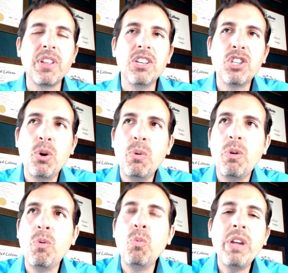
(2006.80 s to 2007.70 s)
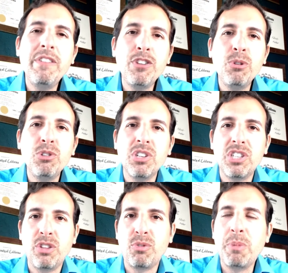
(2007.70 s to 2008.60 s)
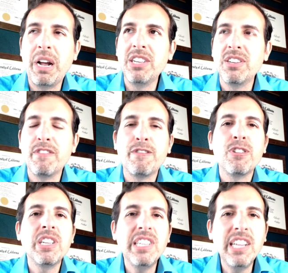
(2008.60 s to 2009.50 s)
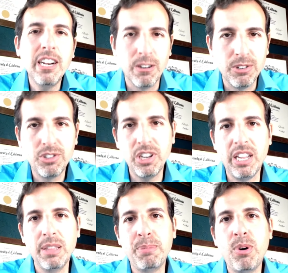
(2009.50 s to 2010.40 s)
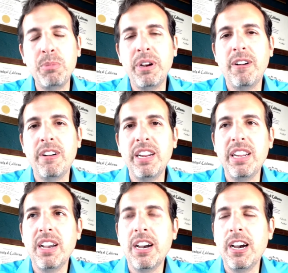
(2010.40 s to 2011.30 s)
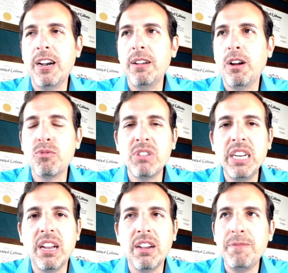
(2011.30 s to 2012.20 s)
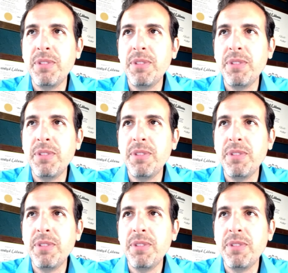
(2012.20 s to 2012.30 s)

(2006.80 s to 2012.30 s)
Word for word: So we've used azithromycin for years in the pulmonary uh, arena,